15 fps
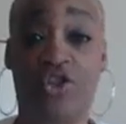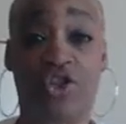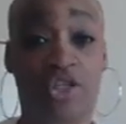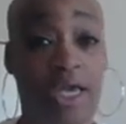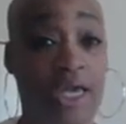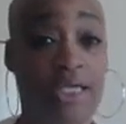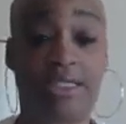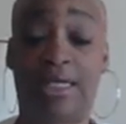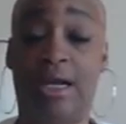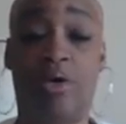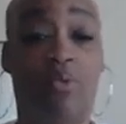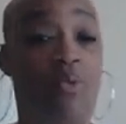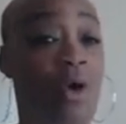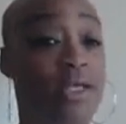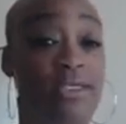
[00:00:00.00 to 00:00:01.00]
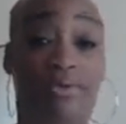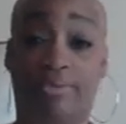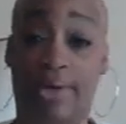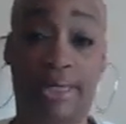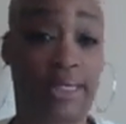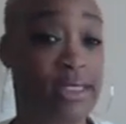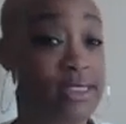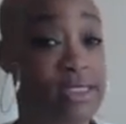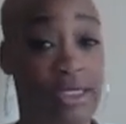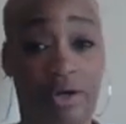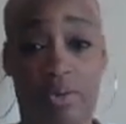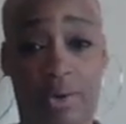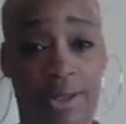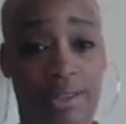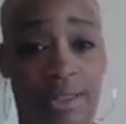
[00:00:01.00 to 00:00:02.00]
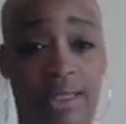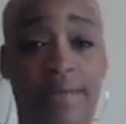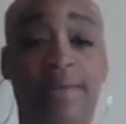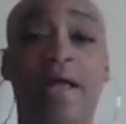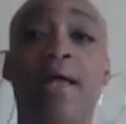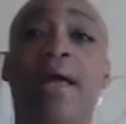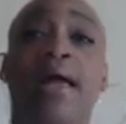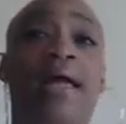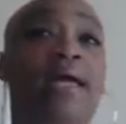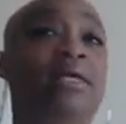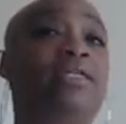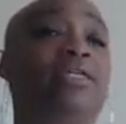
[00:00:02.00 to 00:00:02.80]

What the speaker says: change and I wasn't ready to deal with it. And